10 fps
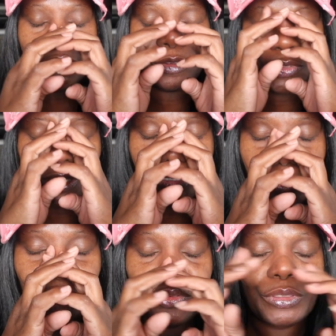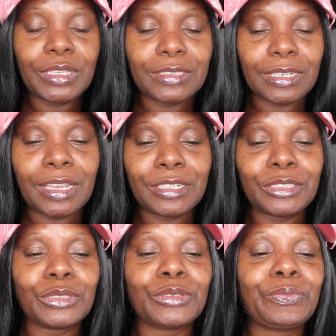I'll tell you a few things I gotta
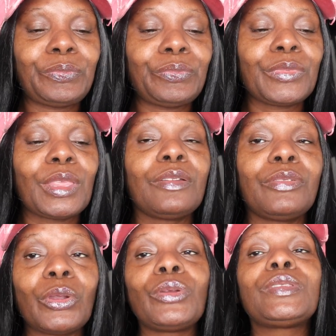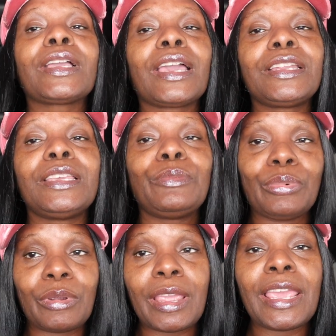do. First I gotta
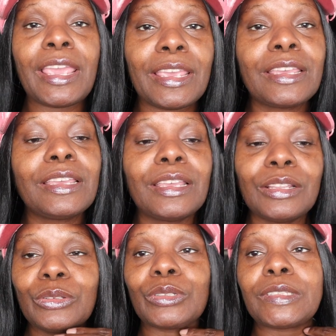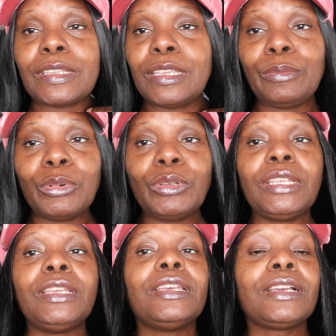get Brad little stinky
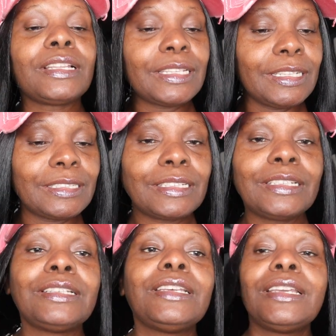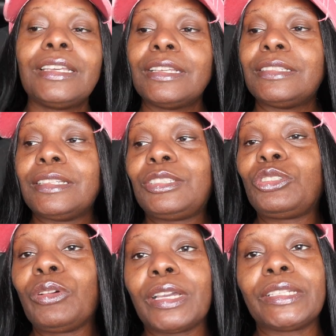booty clean. This
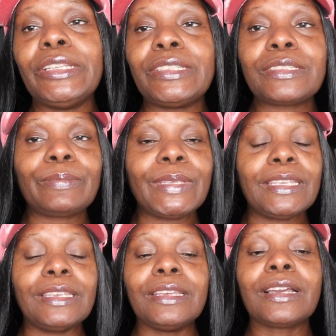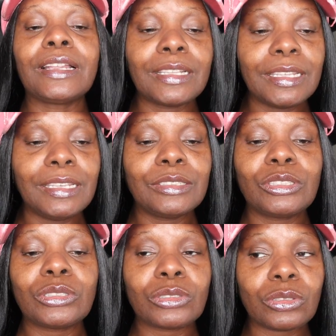truck needs to be cleaned
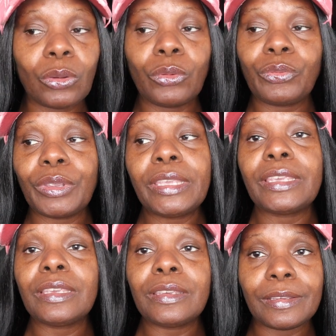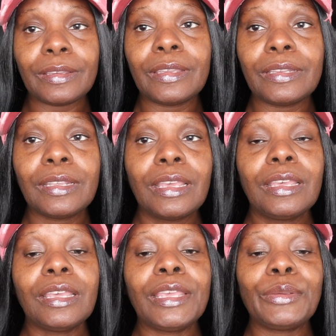so freaking good.
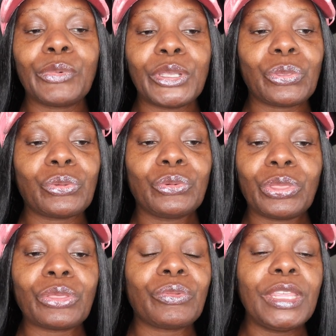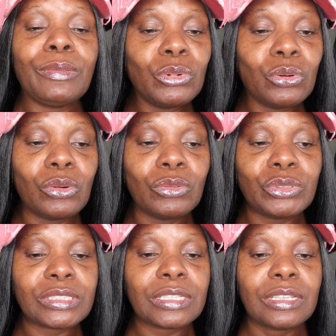It went through three
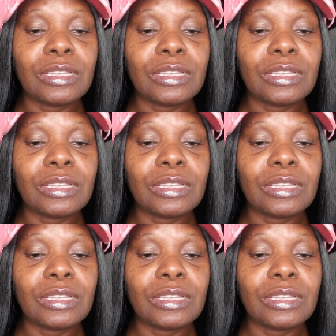moves.